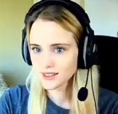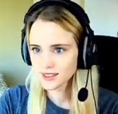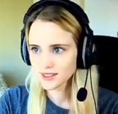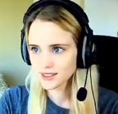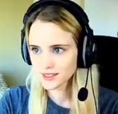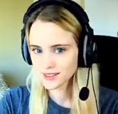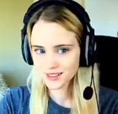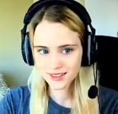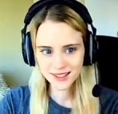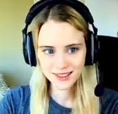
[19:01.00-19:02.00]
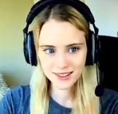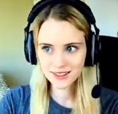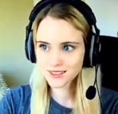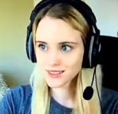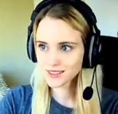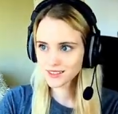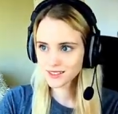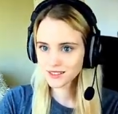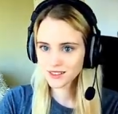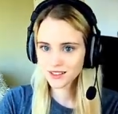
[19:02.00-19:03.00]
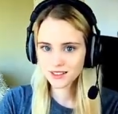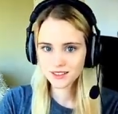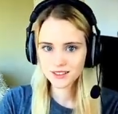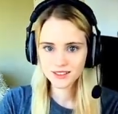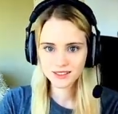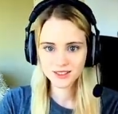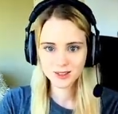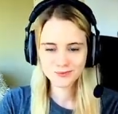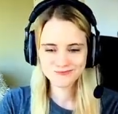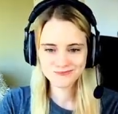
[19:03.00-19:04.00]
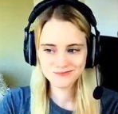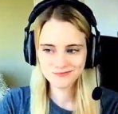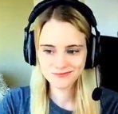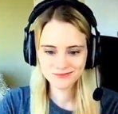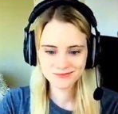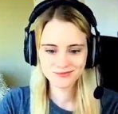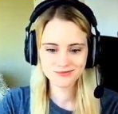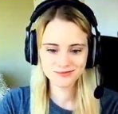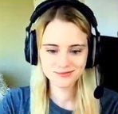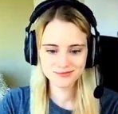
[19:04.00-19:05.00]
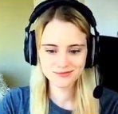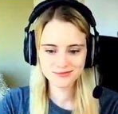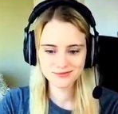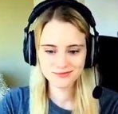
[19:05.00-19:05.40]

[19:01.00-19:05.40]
[no speech]